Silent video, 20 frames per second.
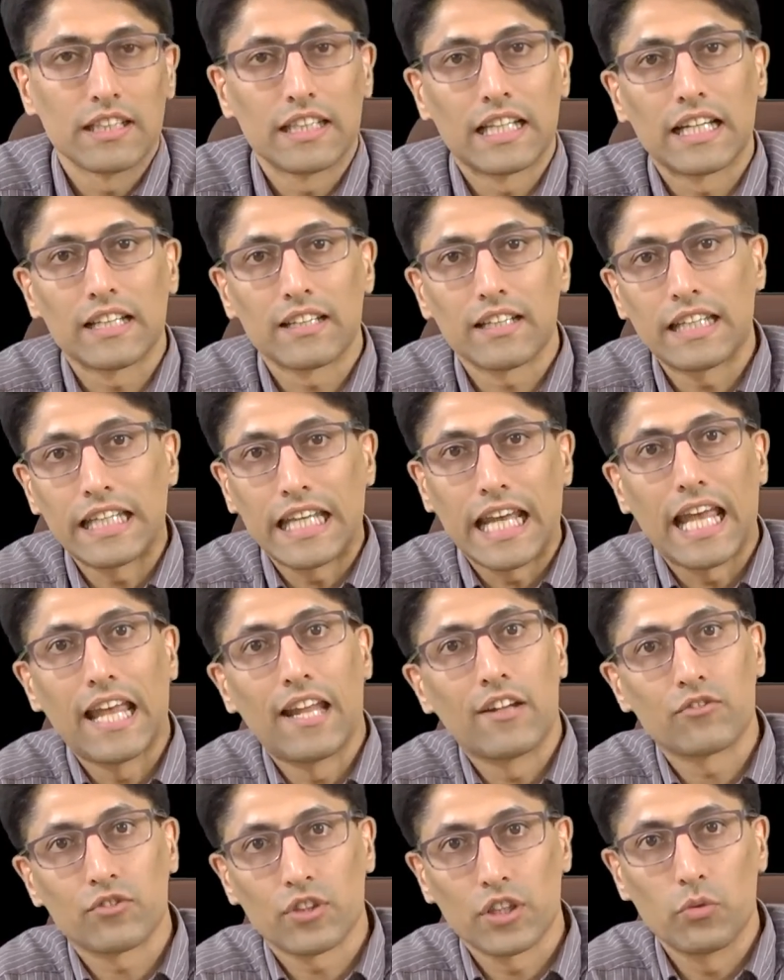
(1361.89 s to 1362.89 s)
that the
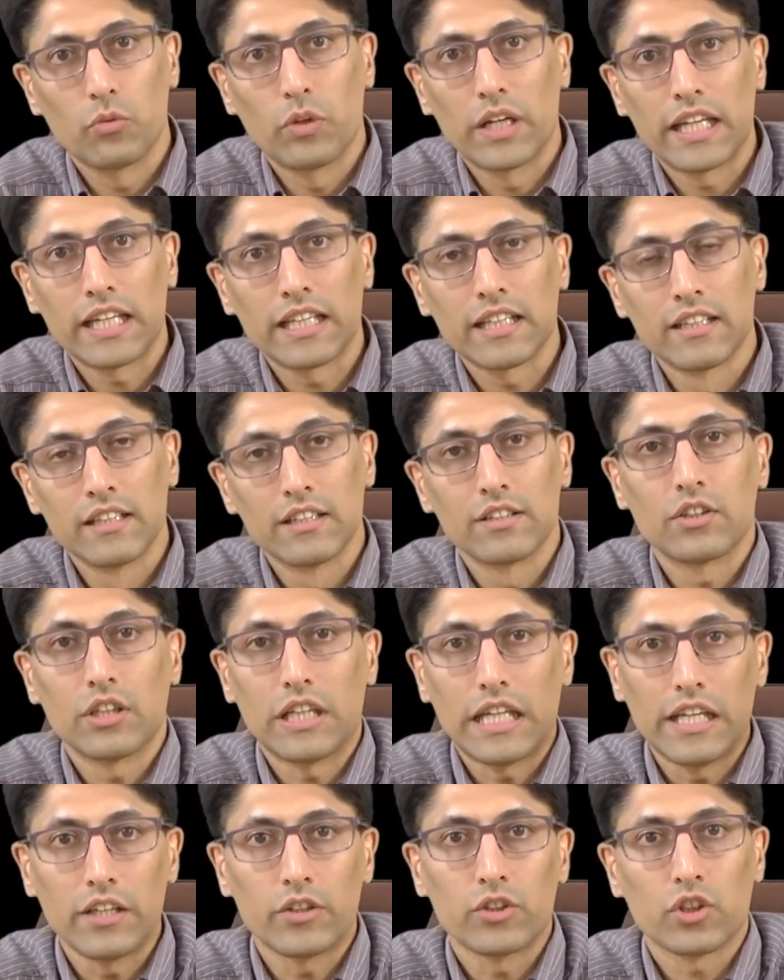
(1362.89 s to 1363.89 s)
entryway
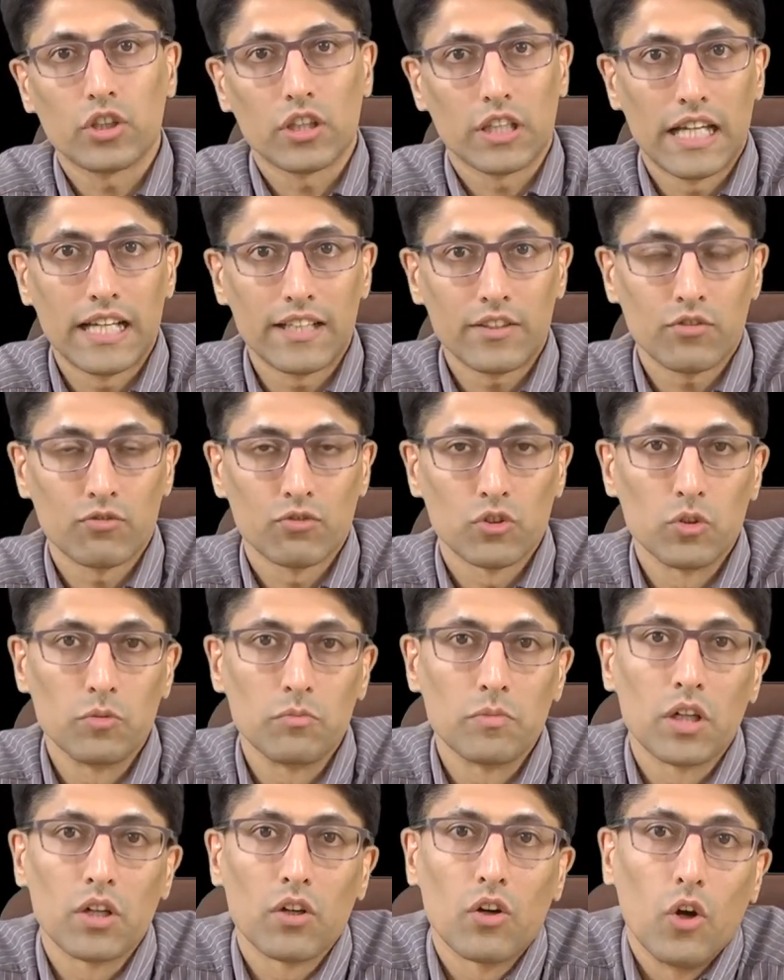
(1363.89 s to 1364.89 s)
to each
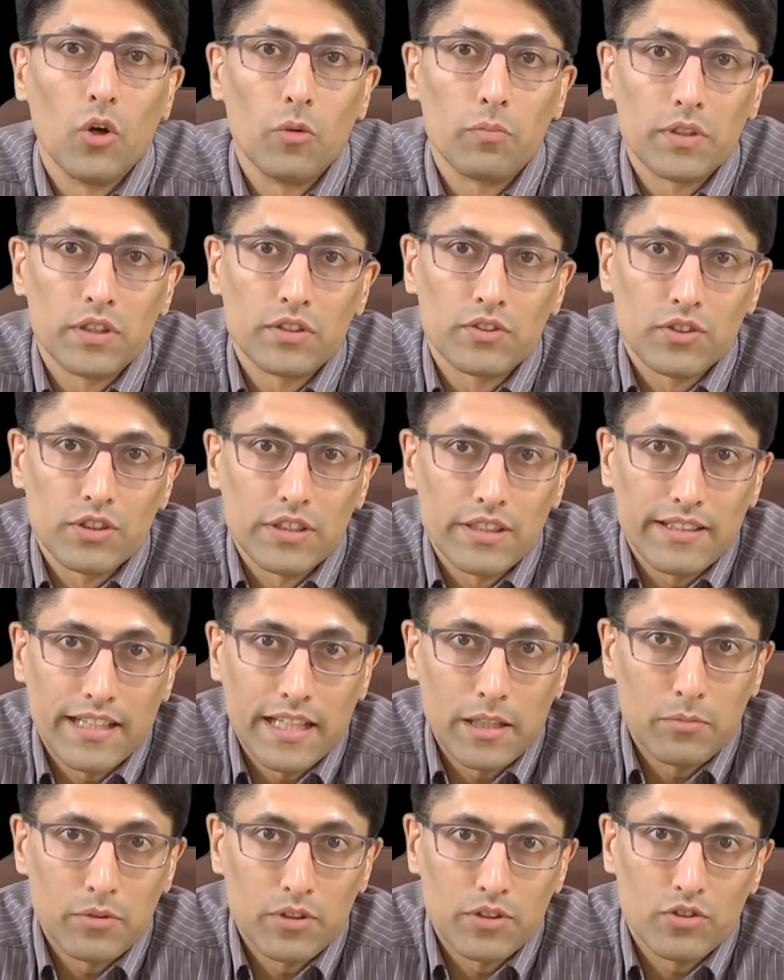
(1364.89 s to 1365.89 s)
classroom open to
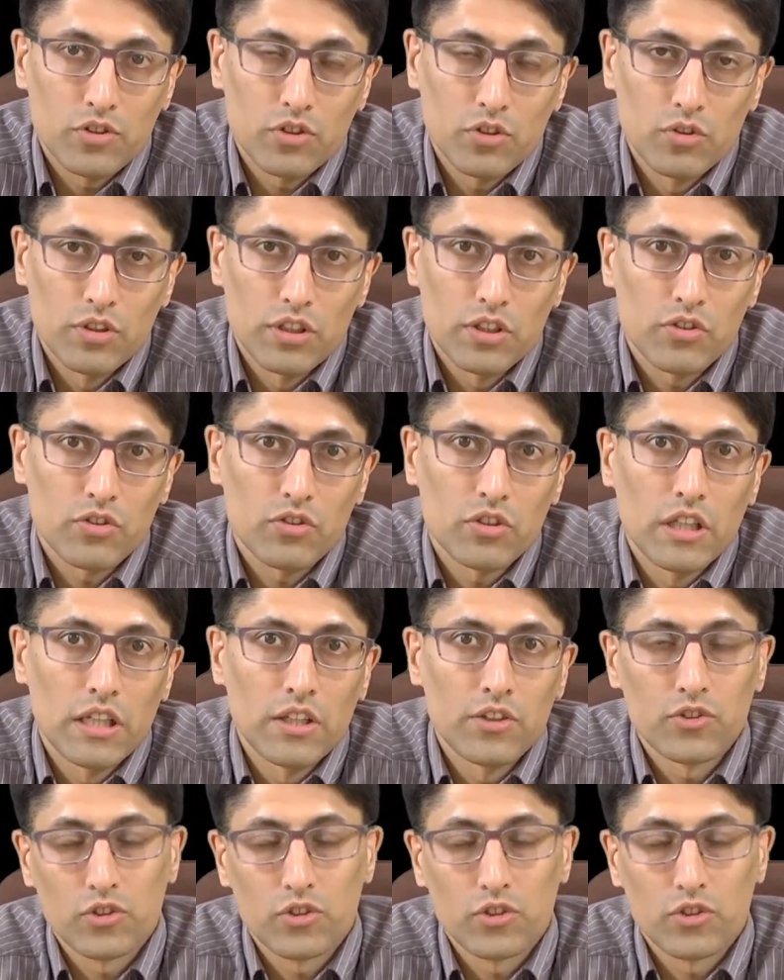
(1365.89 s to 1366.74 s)
disabled students